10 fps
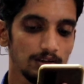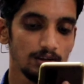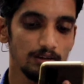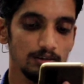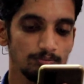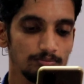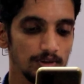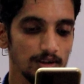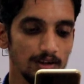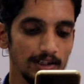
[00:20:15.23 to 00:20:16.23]
The
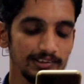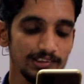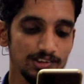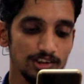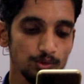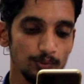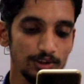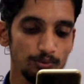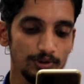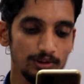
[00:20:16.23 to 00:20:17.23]
resistance
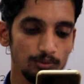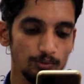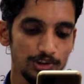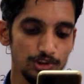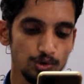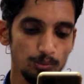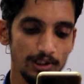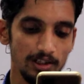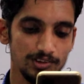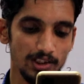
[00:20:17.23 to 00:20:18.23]
which is to
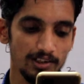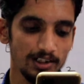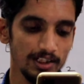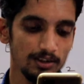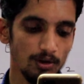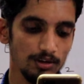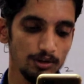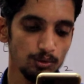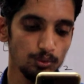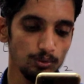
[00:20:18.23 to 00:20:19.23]
be shunted in
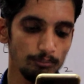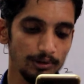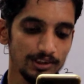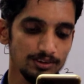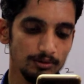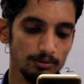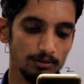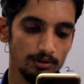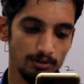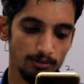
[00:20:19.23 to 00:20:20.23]
order to bridge,
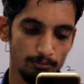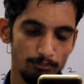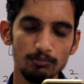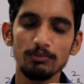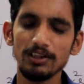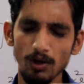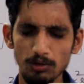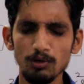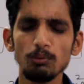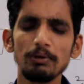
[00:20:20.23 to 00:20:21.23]
in
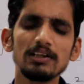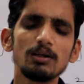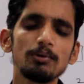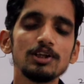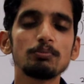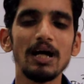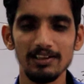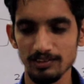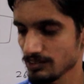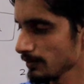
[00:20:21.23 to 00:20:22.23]
order to make the bridge
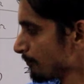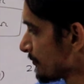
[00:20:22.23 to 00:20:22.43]
balance.